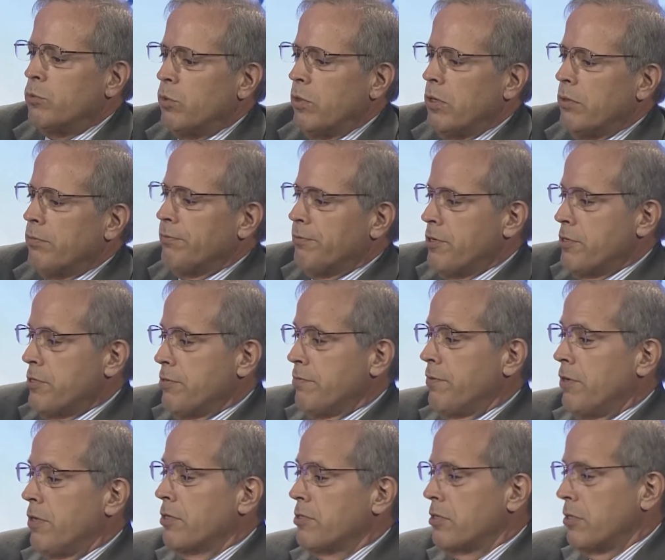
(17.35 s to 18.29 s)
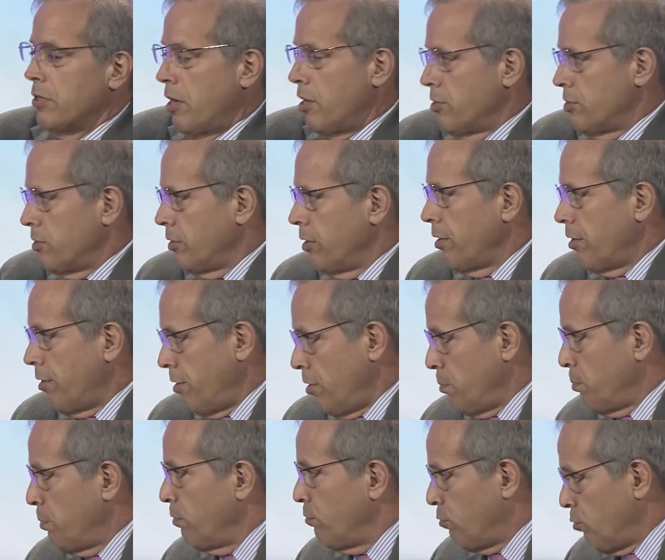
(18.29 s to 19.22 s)
well, first of all, it's largely a
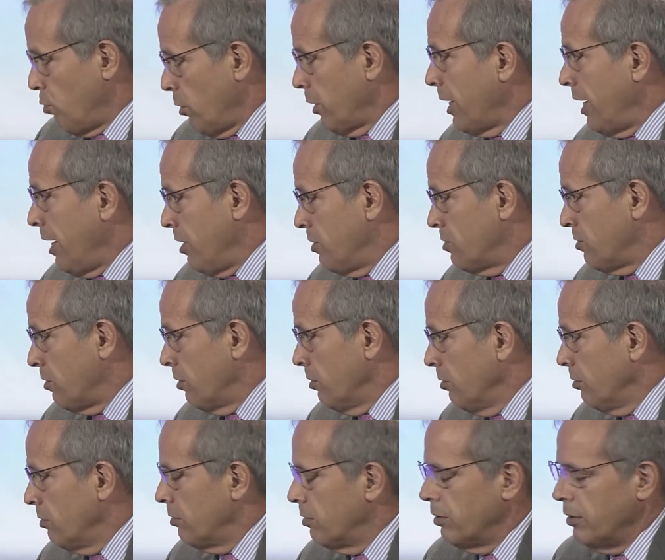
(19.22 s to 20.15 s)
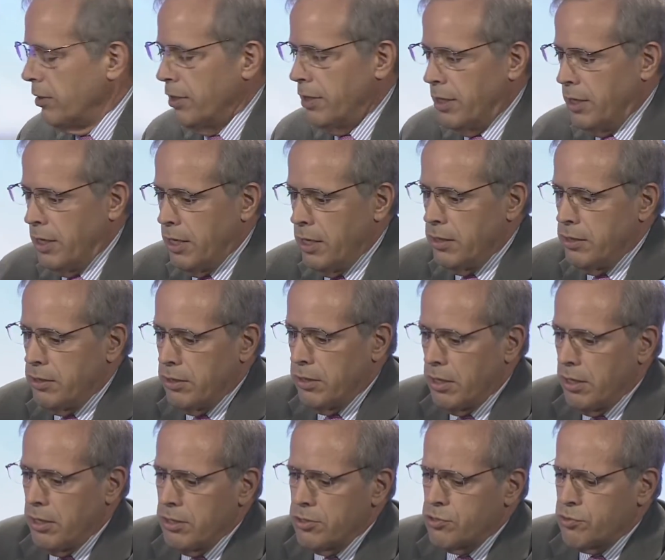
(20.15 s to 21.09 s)
therapy for cancer, and
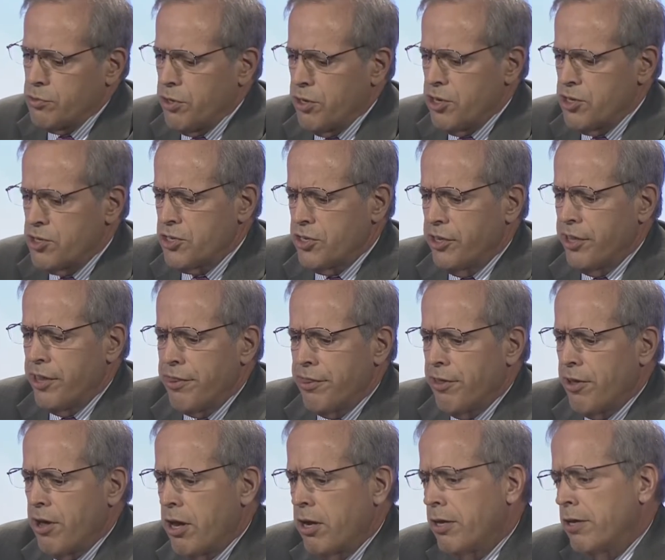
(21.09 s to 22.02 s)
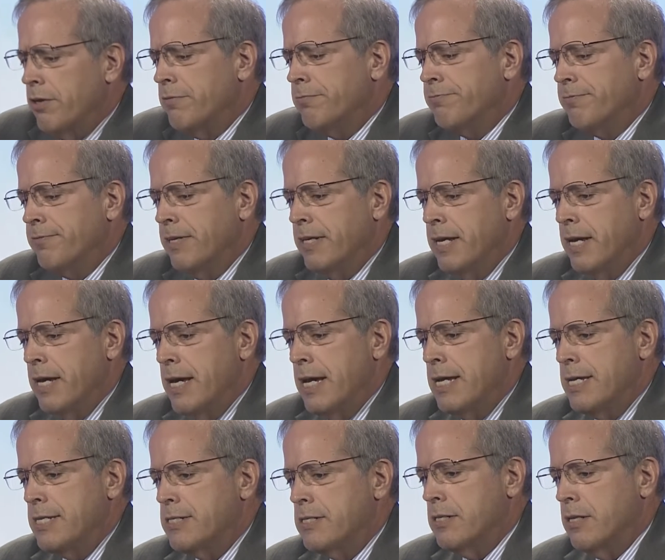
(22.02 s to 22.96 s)
uh, it's traditionally thought of
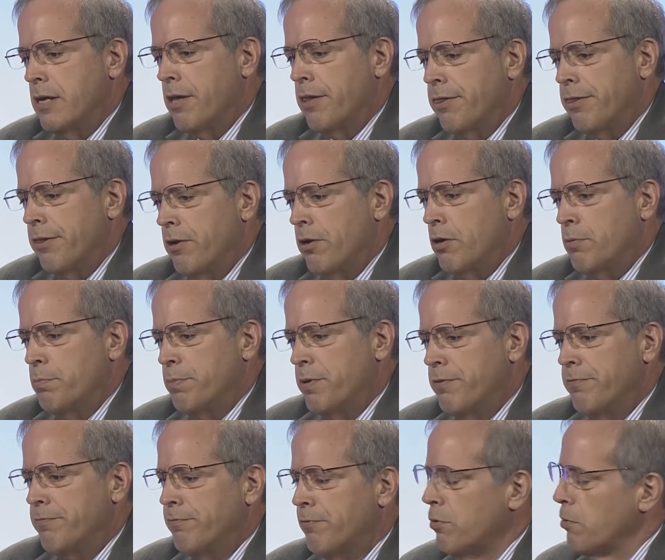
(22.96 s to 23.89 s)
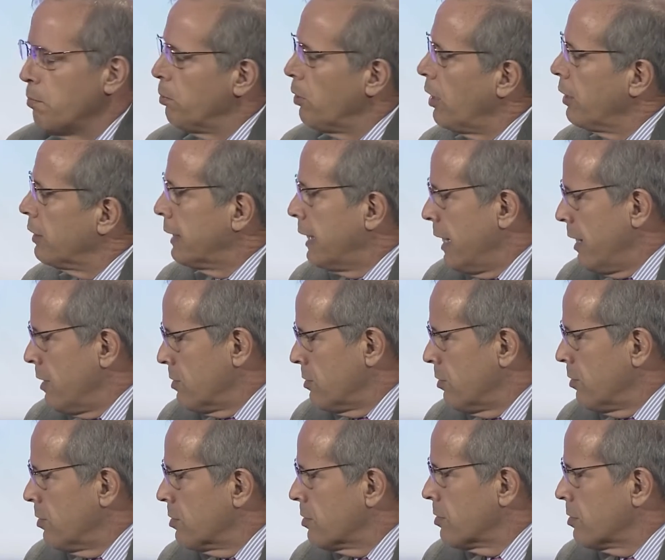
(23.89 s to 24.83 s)
as a therapy for blood
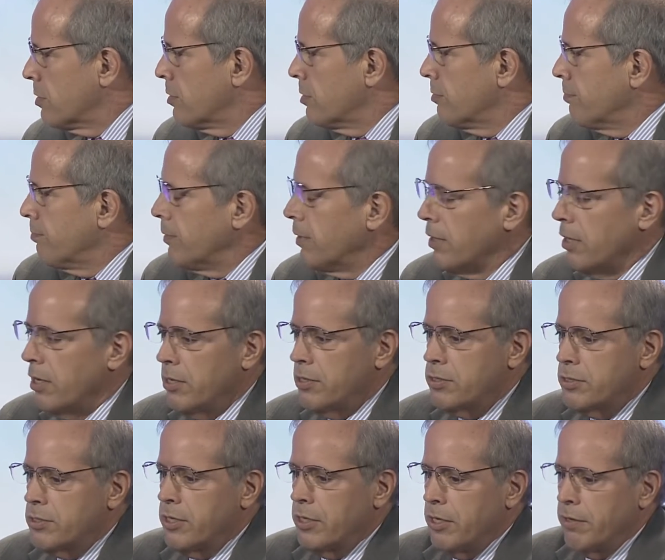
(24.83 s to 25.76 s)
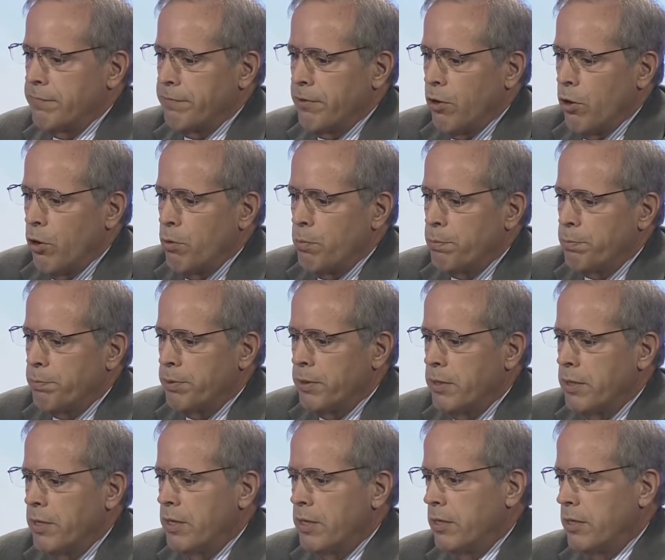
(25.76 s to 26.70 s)
cancers. Uh, City of Hope
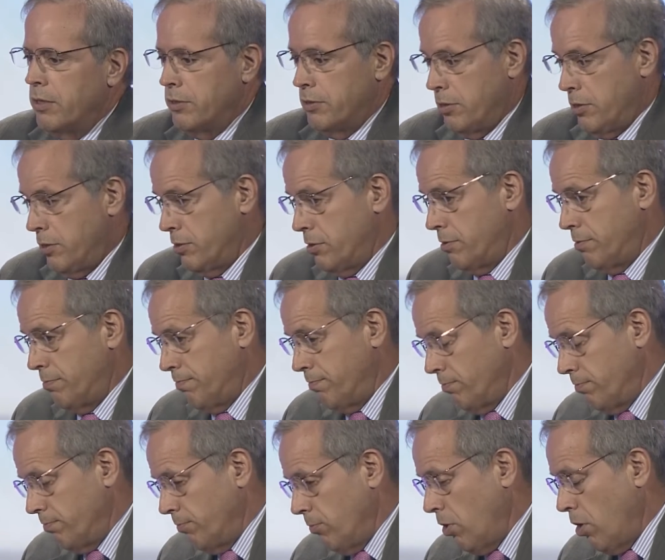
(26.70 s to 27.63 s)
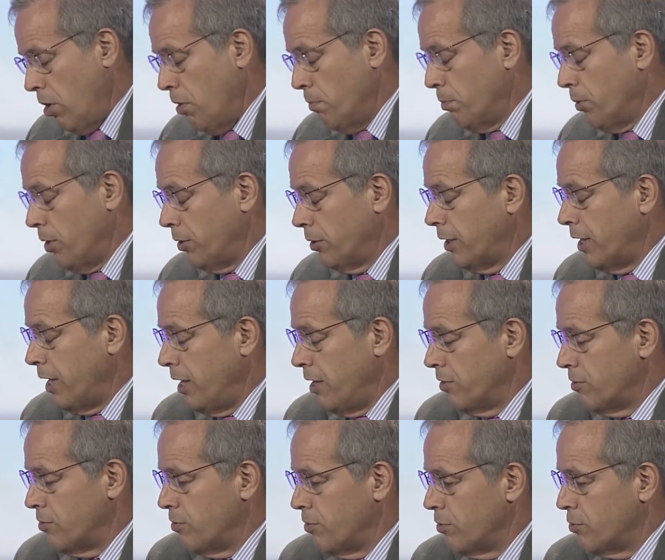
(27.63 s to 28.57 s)
does all blood
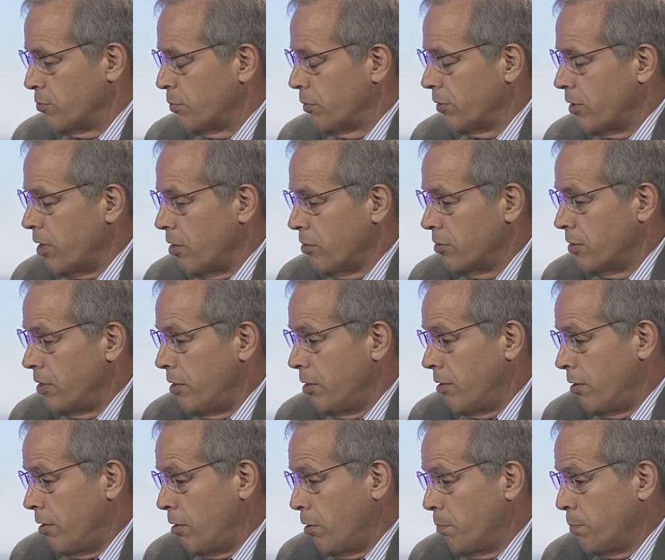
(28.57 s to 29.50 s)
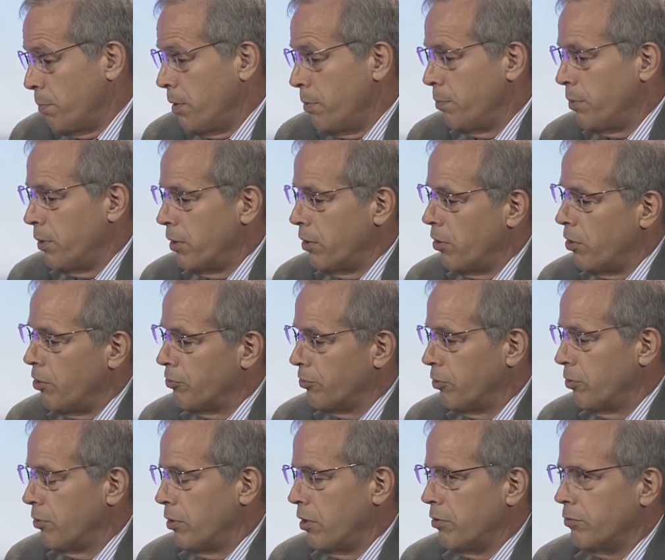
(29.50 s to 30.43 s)
cancers with CAR T therapy, but it
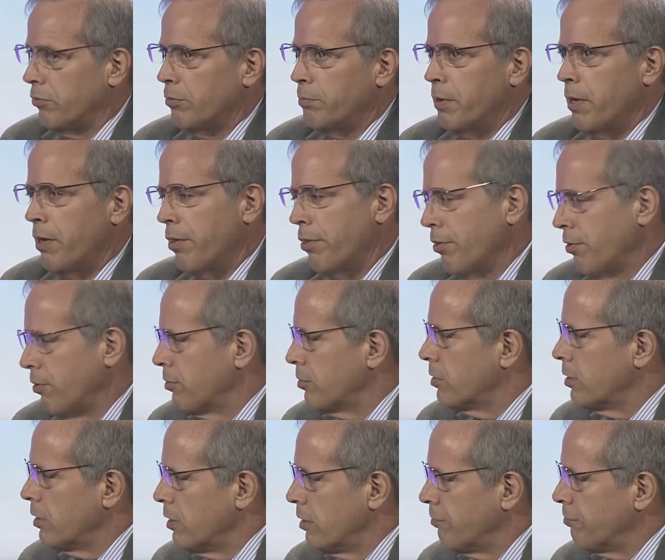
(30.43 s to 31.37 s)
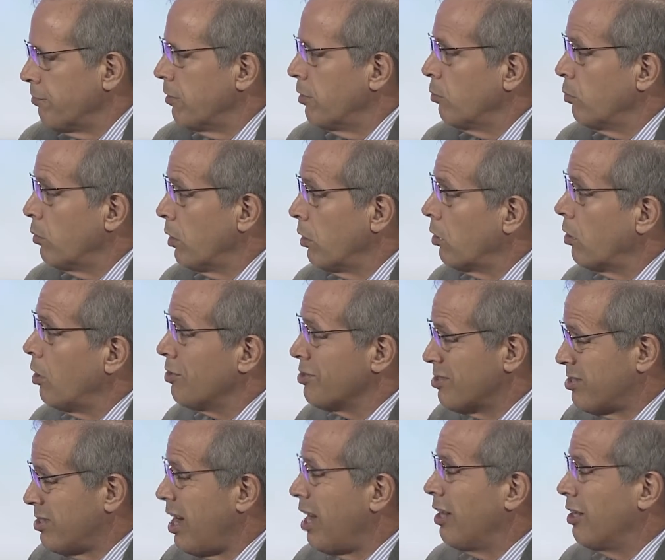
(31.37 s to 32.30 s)
also does about 13 different what are called
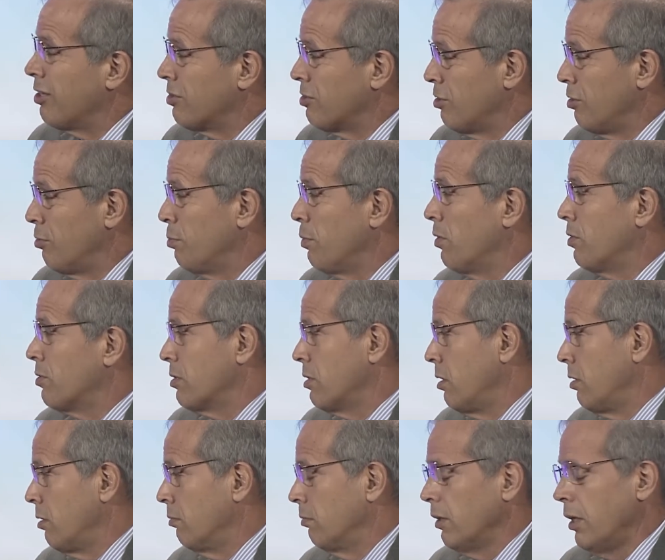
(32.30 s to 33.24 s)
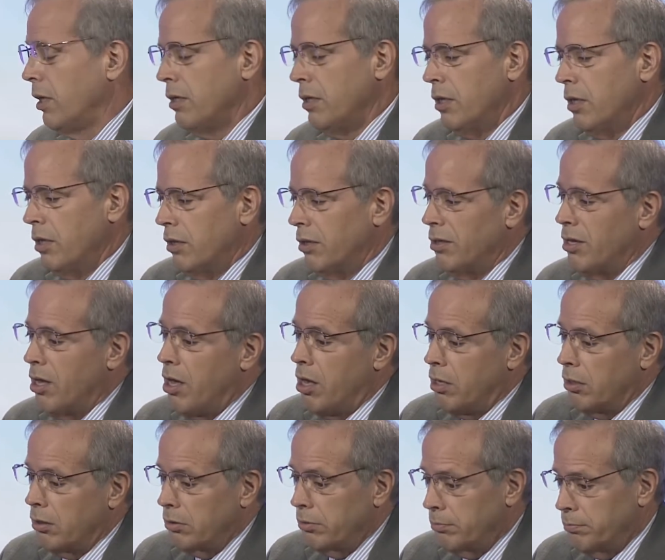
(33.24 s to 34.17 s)
solid tumors, you know,
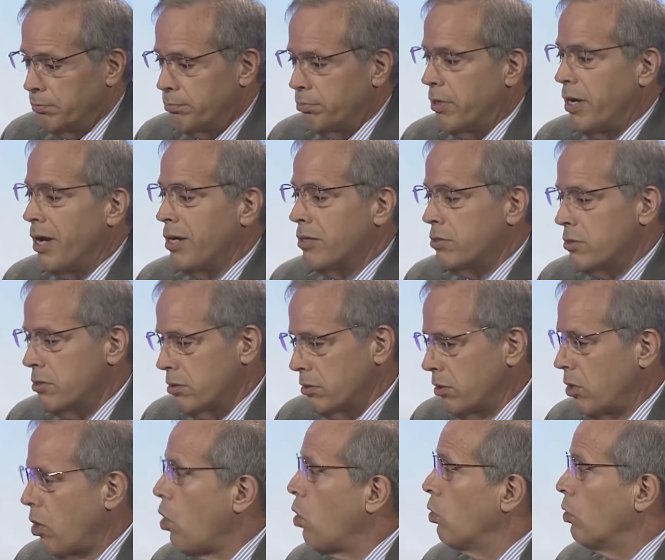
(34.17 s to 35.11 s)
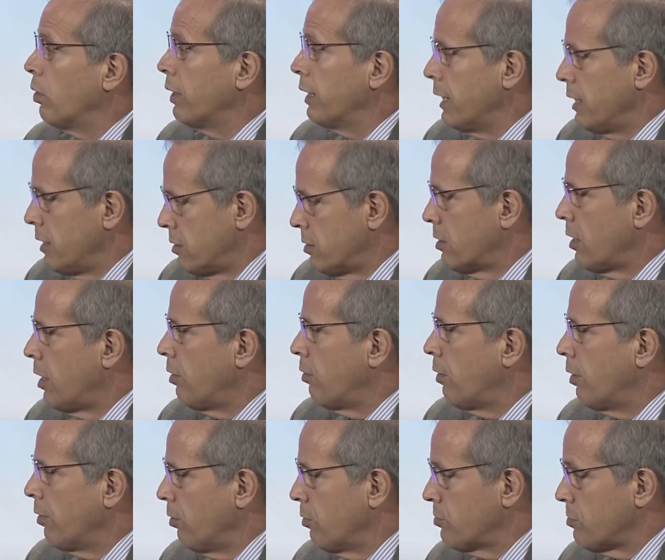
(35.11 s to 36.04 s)
lung, breast, colon, et
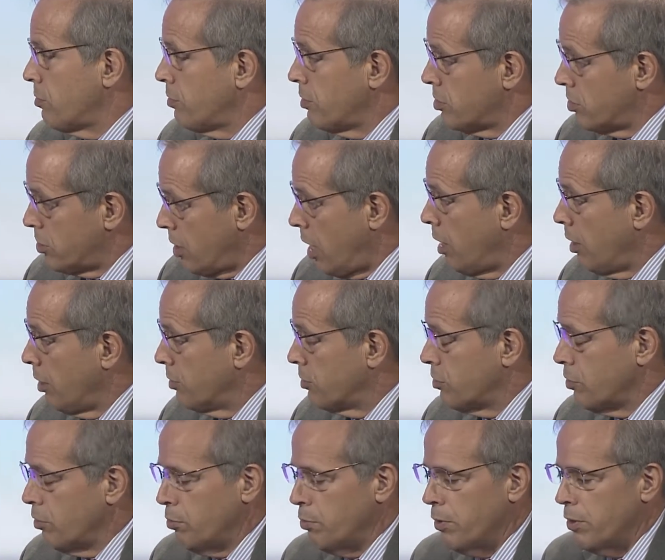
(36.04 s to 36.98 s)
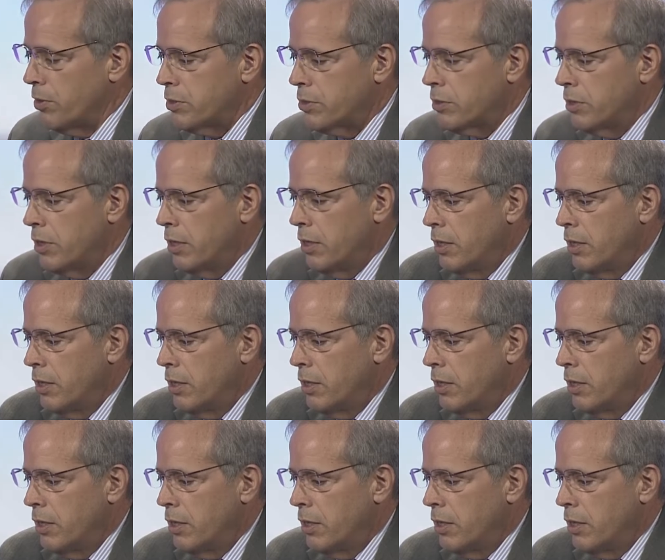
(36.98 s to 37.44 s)
cetera. Those are the solid tumors.